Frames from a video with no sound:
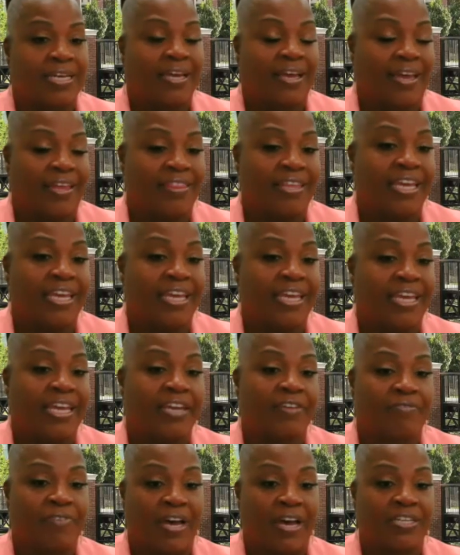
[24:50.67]
And they
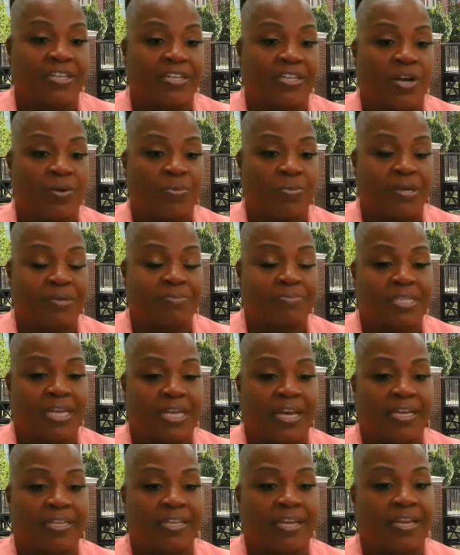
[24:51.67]
can find our
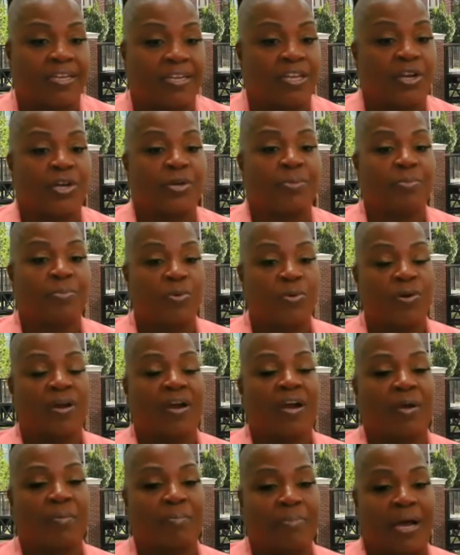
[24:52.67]
website and learn more
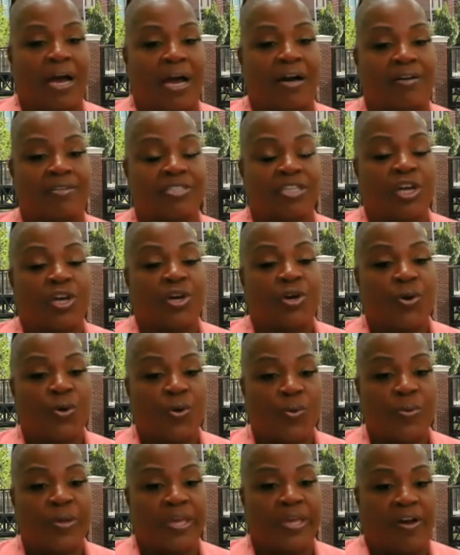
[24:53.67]
about who
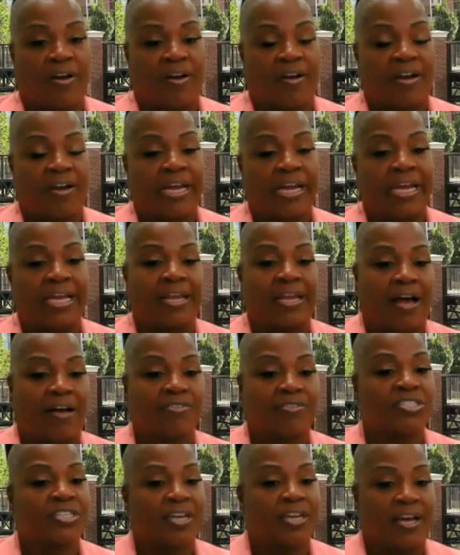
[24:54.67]
we are and how
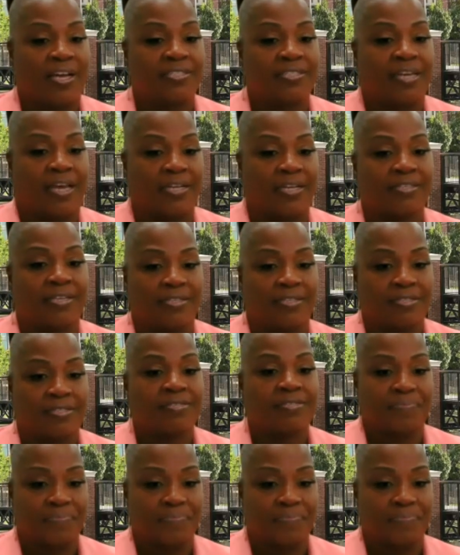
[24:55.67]
to contact us.